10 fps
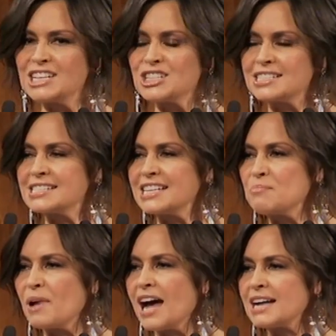HSC
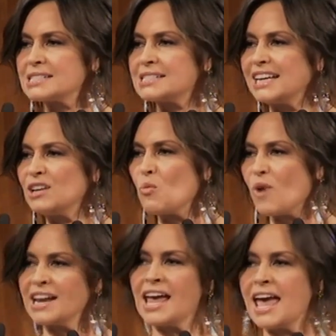pass in
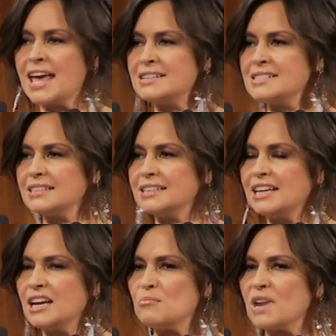one hand,
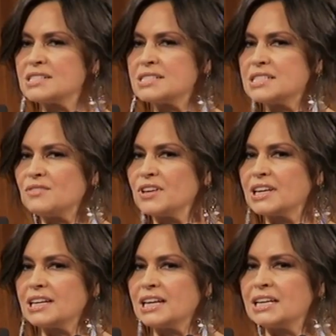my
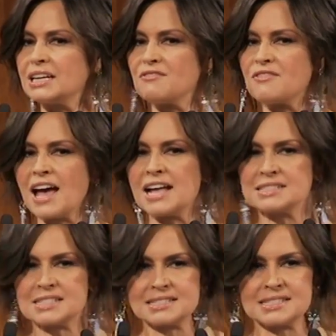certificate in
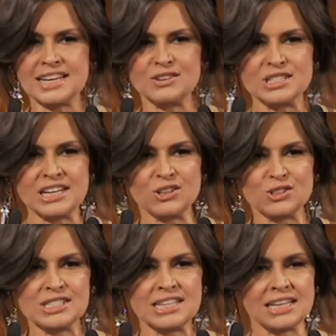advanced
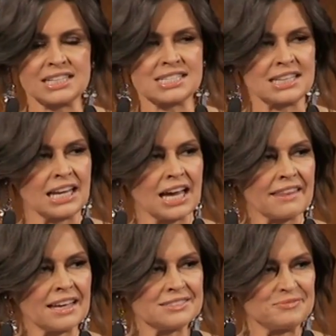secretarial studies in the
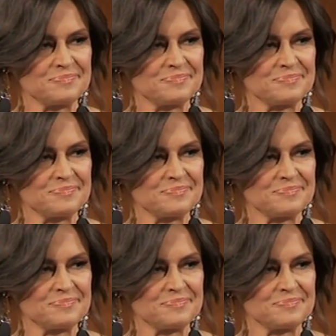other,